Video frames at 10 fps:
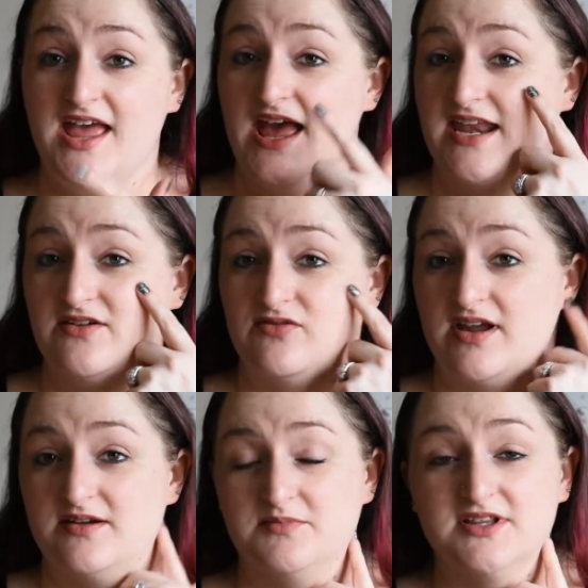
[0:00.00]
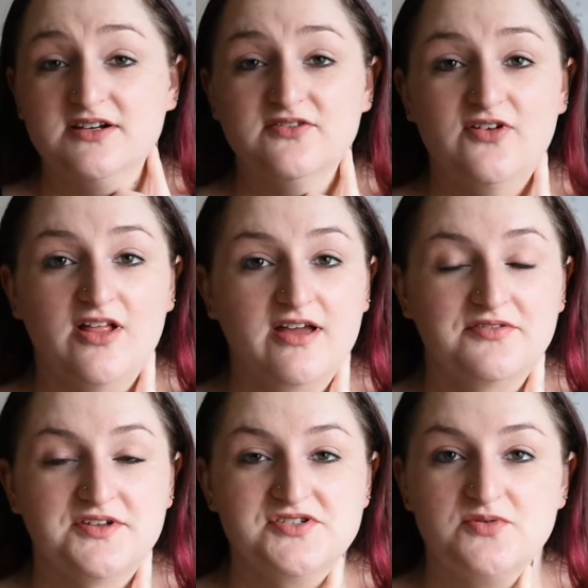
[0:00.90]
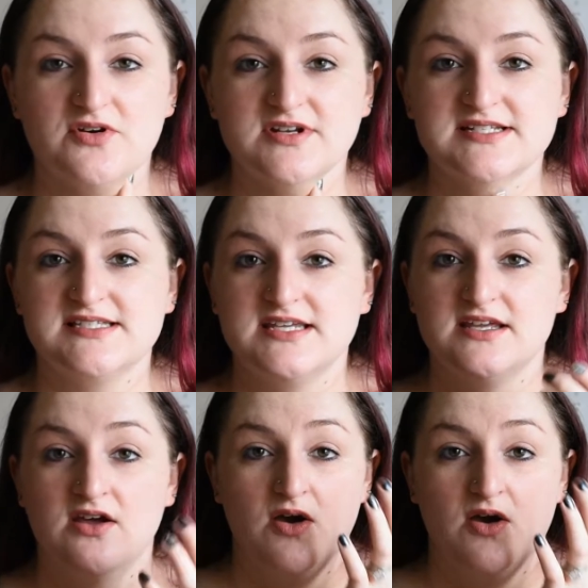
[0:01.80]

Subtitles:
any random glitter fallout that you already see